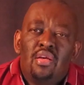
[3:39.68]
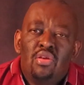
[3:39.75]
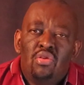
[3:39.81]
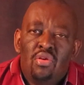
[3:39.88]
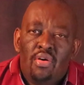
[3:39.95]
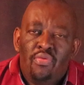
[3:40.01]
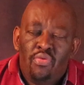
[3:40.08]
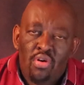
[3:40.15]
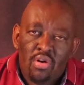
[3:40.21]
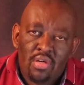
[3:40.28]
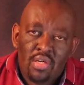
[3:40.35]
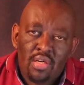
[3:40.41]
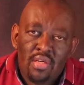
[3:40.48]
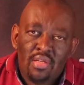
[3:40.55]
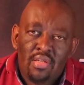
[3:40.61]
in your
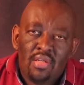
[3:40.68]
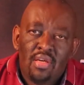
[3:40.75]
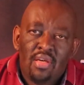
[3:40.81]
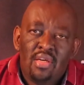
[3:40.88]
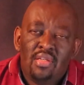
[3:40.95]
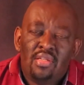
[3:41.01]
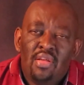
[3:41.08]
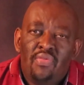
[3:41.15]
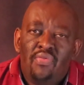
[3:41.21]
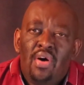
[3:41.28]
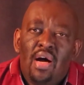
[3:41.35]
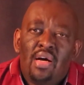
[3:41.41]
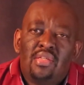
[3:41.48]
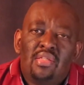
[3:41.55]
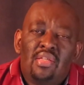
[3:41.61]
40s is the
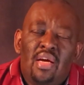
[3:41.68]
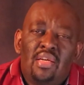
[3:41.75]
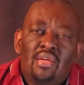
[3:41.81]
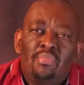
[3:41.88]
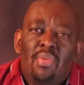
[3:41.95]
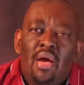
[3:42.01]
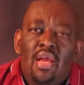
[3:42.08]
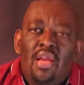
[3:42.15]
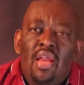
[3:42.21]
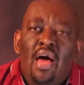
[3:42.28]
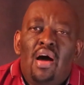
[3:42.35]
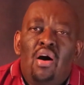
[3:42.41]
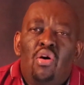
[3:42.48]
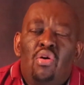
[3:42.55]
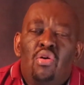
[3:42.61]
fact that by
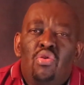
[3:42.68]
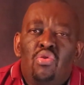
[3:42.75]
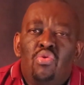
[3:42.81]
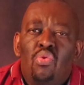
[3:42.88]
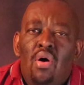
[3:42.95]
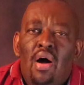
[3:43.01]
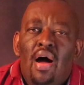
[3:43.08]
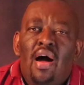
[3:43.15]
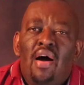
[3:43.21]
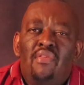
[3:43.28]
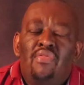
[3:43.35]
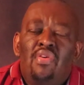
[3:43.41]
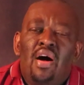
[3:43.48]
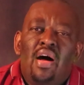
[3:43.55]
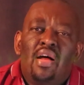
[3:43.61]
now you
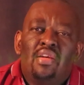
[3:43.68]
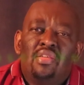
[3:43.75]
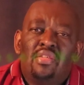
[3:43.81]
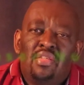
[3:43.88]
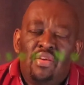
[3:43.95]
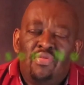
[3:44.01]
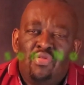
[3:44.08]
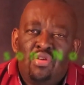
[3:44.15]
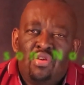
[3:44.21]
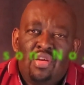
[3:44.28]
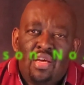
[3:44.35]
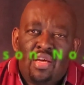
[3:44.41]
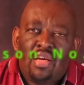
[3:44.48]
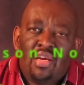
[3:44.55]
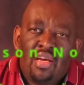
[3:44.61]
have had several
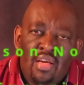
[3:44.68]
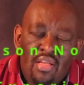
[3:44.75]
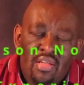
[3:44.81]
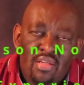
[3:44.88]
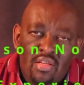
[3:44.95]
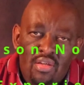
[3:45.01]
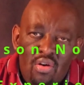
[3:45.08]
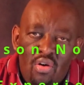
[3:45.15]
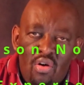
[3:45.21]
decades